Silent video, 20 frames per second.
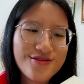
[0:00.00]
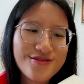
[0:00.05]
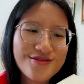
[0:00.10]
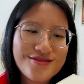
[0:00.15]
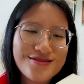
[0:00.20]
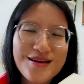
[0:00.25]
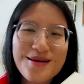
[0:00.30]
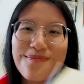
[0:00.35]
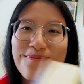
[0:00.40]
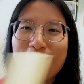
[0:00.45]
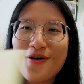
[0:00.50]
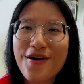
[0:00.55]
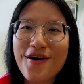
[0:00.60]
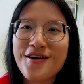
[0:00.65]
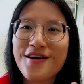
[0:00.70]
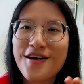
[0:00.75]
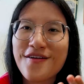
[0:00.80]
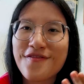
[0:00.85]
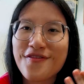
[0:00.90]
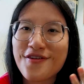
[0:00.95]
some
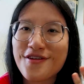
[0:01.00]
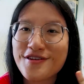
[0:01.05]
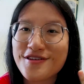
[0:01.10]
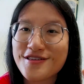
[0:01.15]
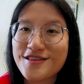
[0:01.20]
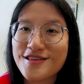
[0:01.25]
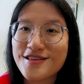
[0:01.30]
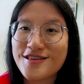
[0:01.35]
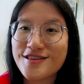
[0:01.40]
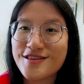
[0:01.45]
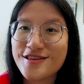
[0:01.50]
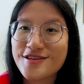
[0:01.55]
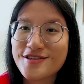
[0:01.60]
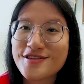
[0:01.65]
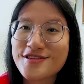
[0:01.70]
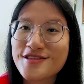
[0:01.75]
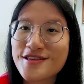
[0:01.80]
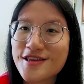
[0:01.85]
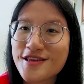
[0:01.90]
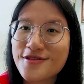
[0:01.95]
part I felt like it
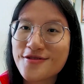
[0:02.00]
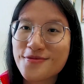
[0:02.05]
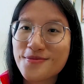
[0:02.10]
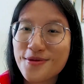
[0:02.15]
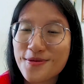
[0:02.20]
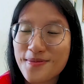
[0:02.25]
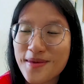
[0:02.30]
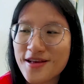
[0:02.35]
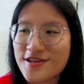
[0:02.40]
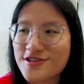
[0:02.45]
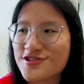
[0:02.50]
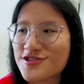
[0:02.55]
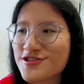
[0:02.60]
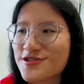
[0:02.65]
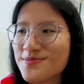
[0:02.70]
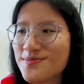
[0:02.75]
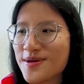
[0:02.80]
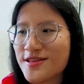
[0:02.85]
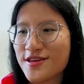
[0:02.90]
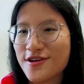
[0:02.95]
doesn't need to be
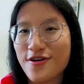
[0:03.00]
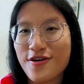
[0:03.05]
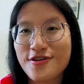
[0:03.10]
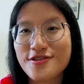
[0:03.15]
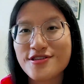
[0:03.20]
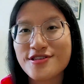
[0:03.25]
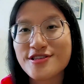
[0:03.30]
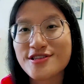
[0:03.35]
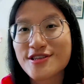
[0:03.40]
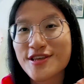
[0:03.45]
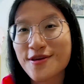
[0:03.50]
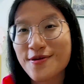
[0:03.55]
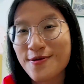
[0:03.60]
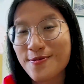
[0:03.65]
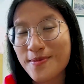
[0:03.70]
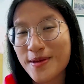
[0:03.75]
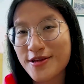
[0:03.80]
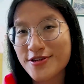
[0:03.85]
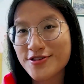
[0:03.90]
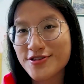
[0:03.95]
mentioned, but the author just kept
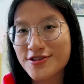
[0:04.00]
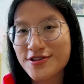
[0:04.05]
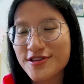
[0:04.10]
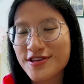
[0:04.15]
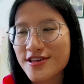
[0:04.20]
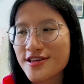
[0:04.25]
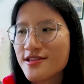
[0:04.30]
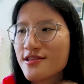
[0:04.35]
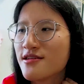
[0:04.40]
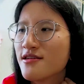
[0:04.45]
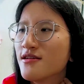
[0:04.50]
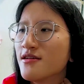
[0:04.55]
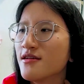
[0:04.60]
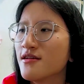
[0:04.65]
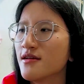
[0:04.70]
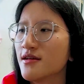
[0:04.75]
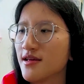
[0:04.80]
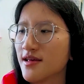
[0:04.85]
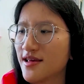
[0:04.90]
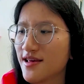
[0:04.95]
on mentioning it,
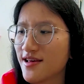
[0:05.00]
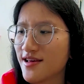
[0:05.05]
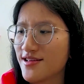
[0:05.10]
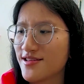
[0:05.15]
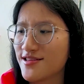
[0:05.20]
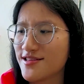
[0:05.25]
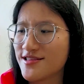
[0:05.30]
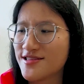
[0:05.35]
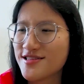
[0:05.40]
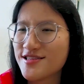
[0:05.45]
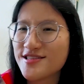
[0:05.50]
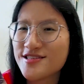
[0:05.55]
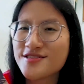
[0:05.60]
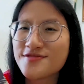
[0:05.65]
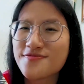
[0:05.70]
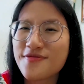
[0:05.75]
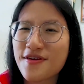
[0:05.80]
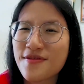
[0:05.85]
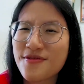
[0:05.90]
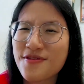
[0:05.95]
and it's
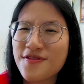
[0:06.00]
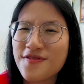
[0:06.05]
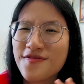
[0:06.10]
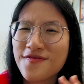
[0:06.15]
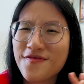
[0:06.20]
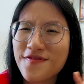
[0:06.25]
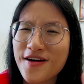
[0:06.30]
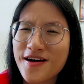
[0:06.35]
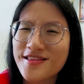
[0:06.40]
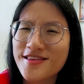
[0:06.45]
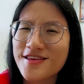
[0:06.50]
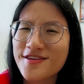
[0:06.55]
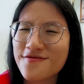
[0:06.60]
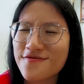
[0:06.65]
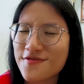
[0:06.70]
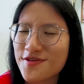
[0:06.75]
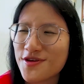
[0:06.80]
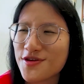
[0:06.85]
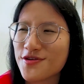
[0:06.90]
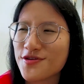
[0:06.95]
just very funny
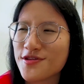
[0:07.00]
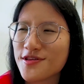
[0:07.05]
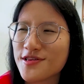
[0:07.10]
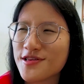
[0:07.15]
and weird.